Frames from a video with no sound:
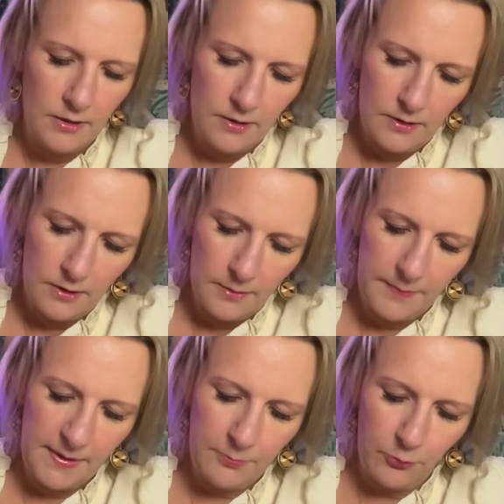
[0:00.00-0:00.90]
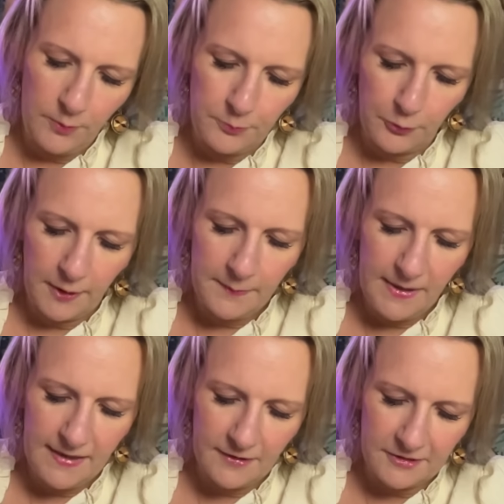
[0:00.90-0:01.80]
People would bring me their
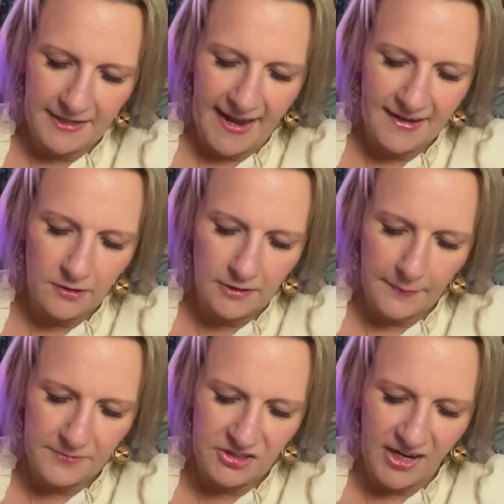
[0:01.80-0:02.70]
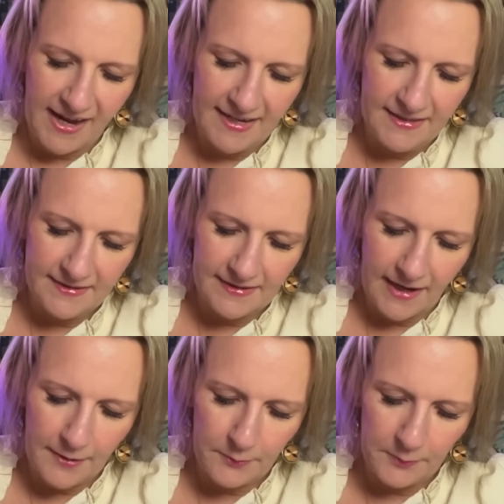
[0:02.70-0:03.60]
tangled up chains and I
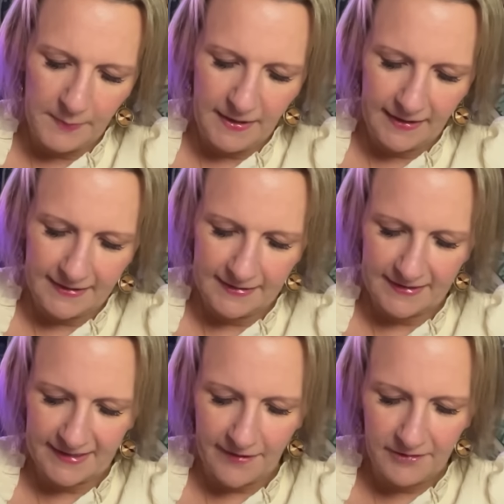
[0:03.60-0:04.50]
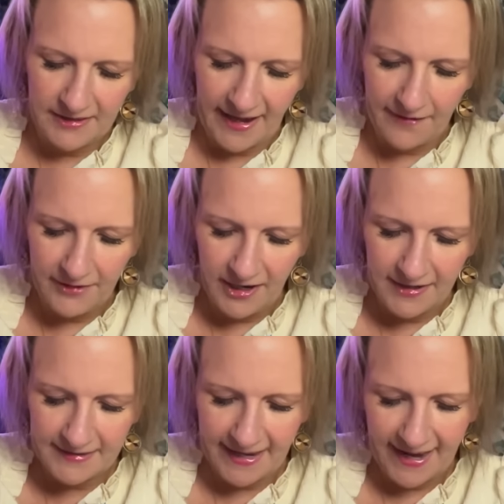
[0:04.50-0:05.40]
would be like in seventh heaven
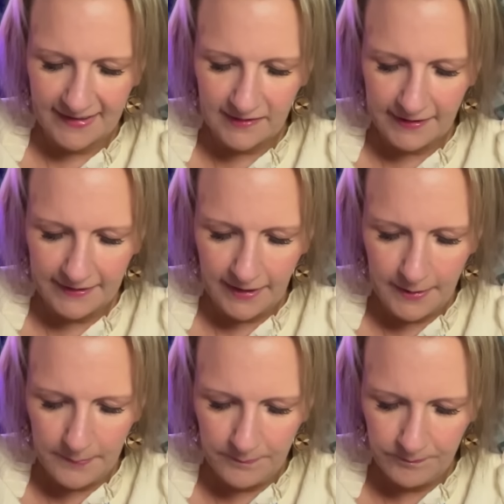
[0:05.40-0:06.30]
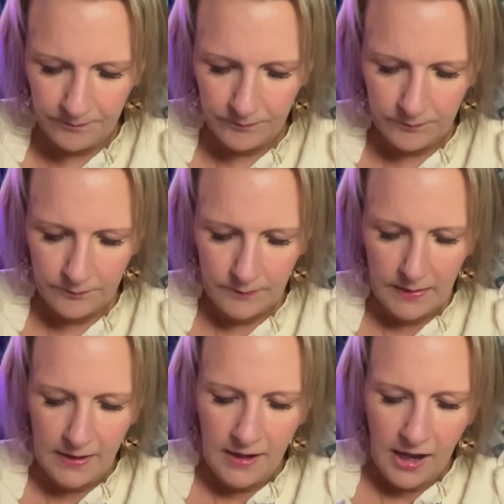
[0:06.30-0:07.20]
untangling them.
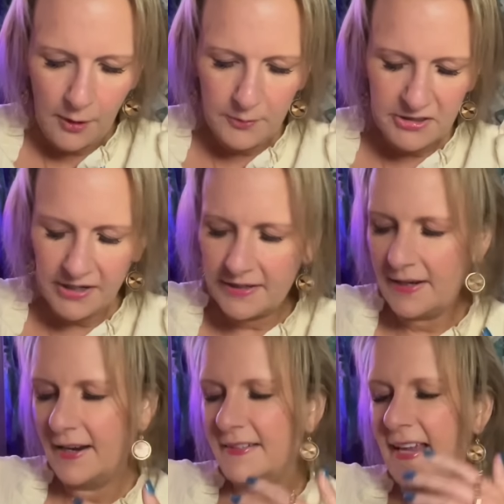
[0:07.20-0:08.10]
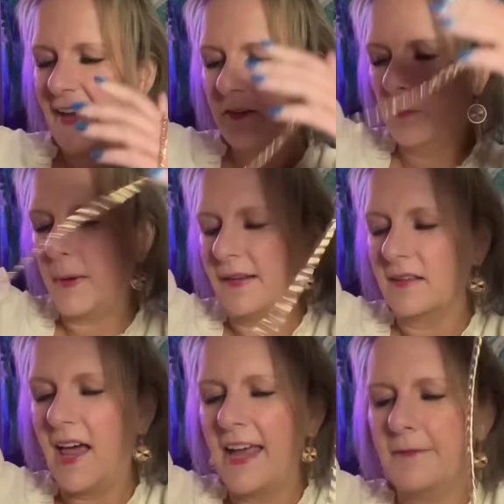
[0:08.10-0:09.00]
I wish I could untangle my
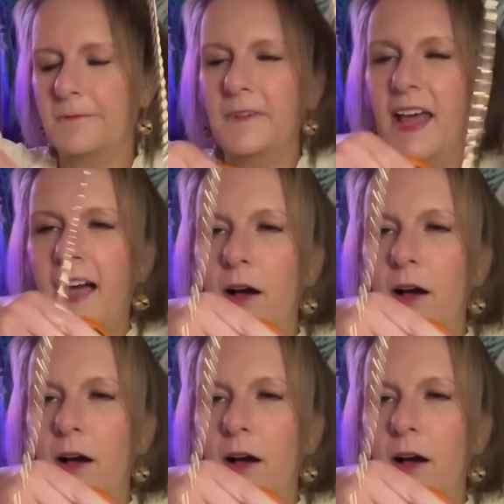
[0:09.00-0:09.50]
life now.